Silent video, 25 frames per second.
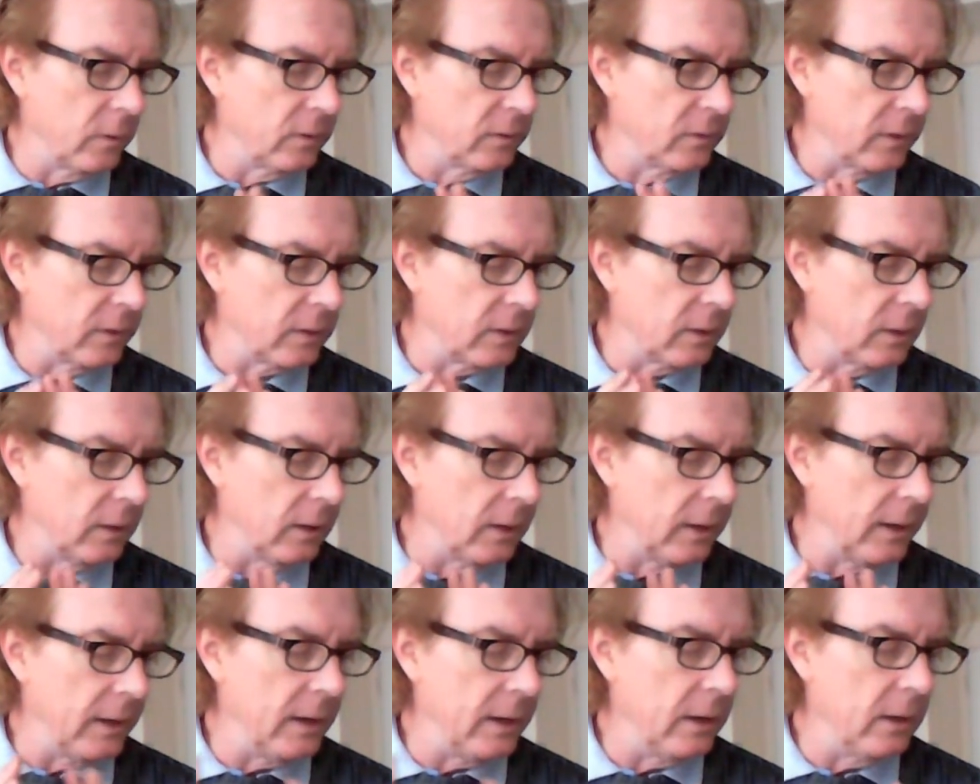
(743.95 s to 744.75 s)
us like a
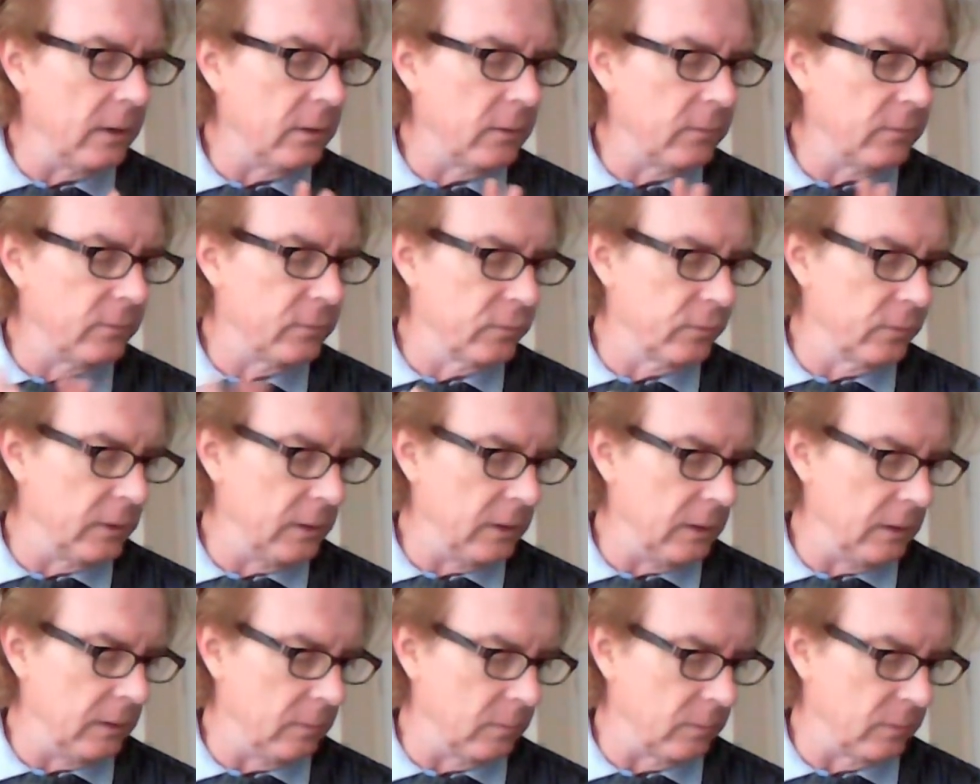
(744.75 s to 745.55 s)
land of
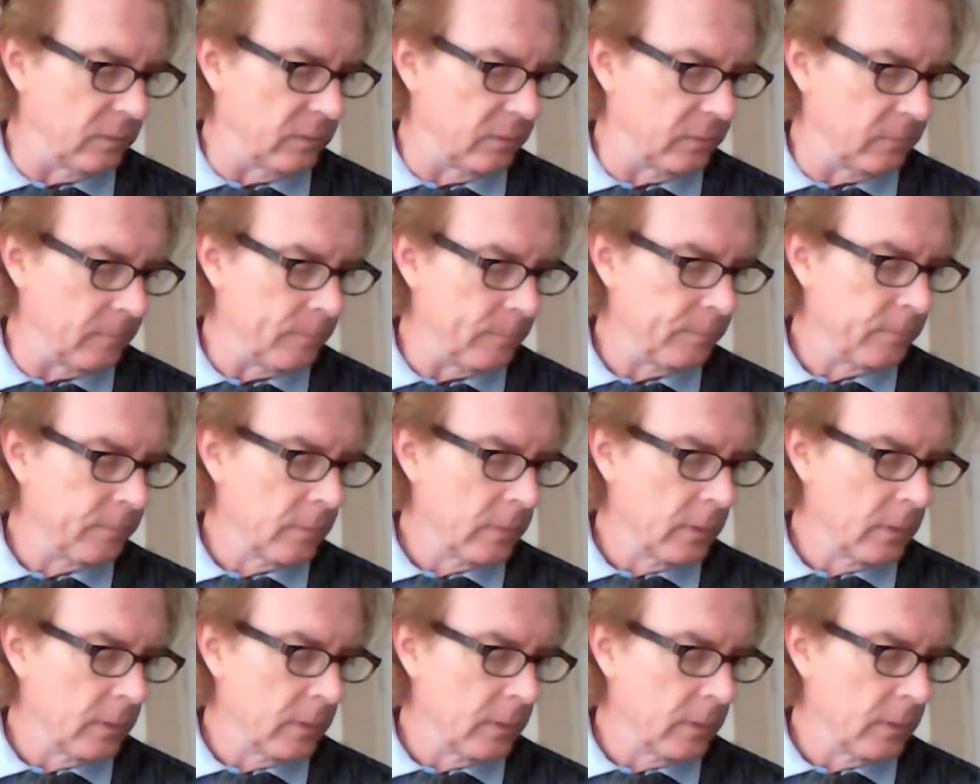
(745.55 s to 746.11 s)
dreams,